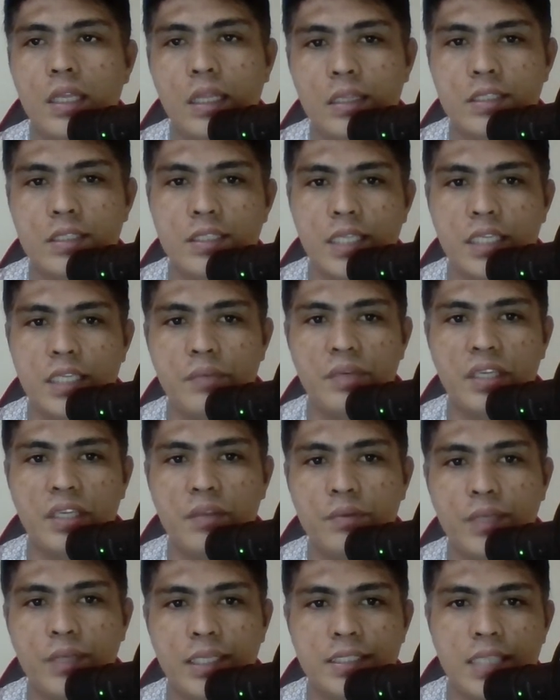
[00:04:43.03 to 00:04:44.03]
instead i'm gonna
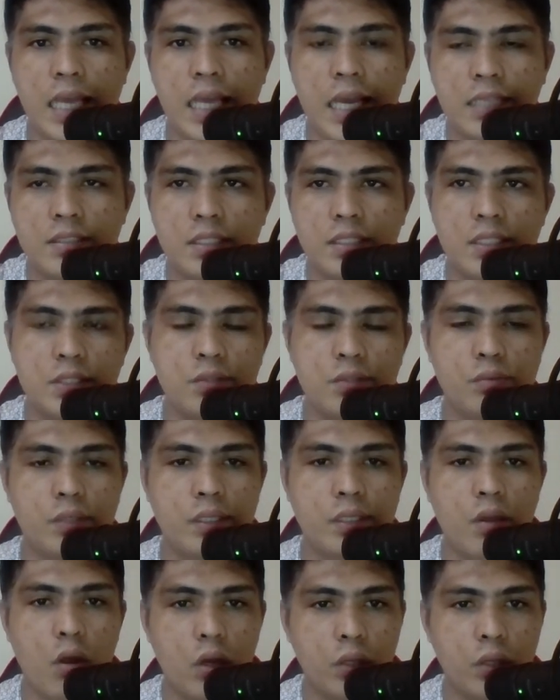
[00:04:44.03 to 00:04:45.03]
give you guys access
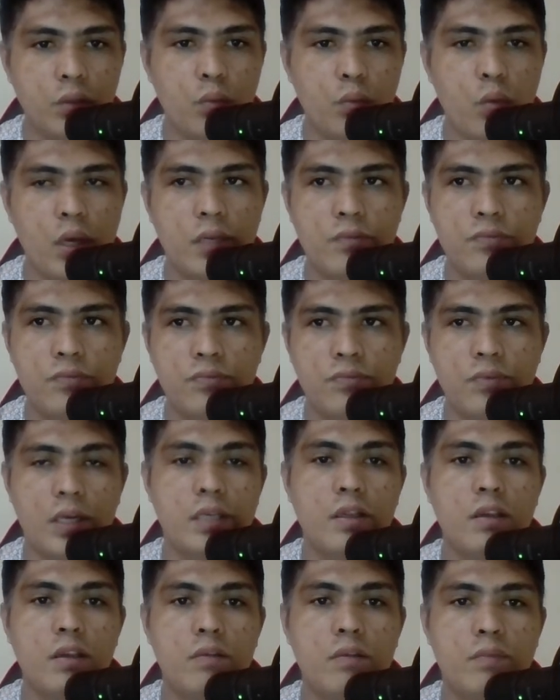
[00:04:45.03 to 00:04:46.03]
to an all-in-one
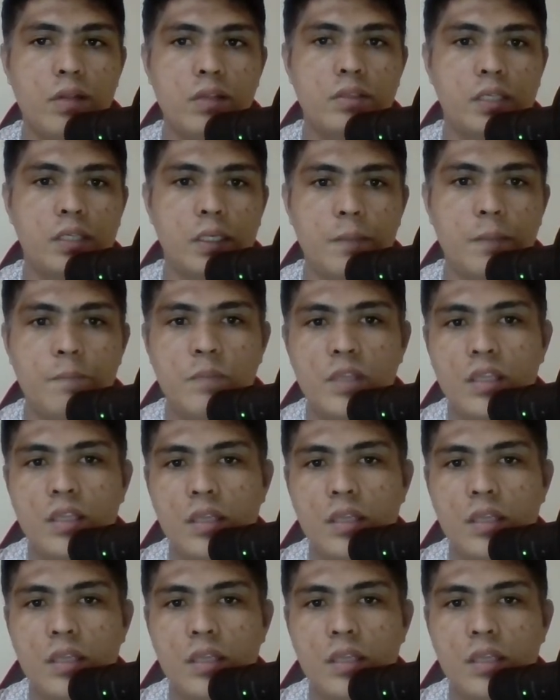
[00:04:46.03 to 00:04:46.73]
funnel builder